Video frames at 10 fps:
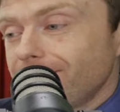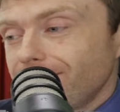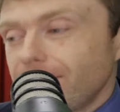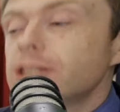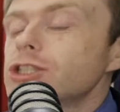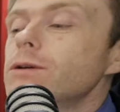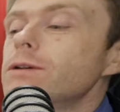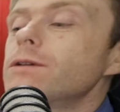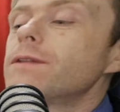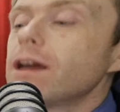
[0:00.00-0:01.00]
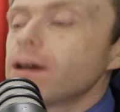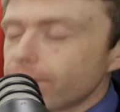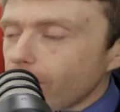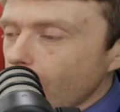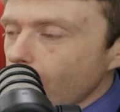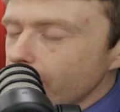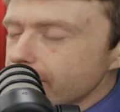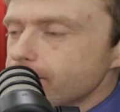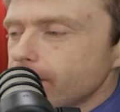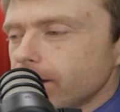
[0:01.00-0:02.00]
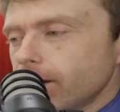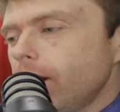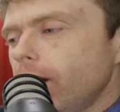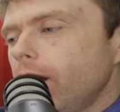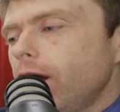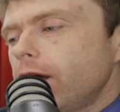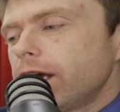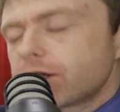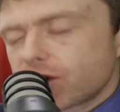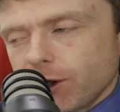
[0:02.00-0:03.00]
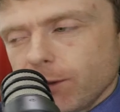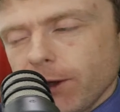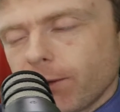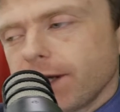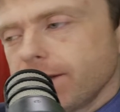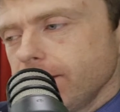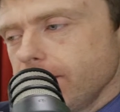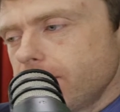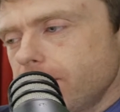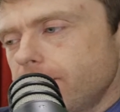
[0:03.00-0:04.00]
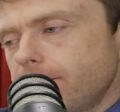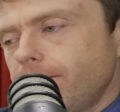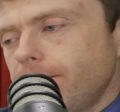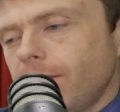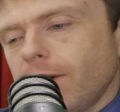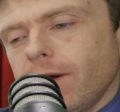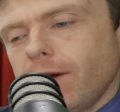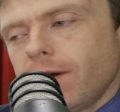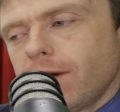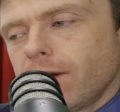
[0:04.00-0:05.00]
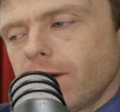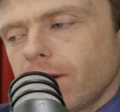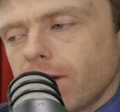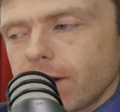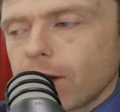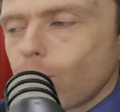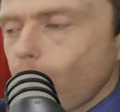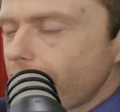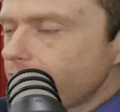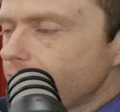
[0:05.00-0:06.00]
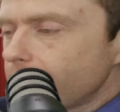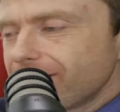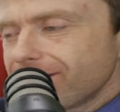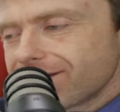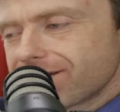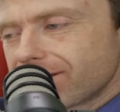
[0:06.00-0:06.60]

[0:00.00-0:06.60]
They've shown you they have always been extremely racist. They are white feminists.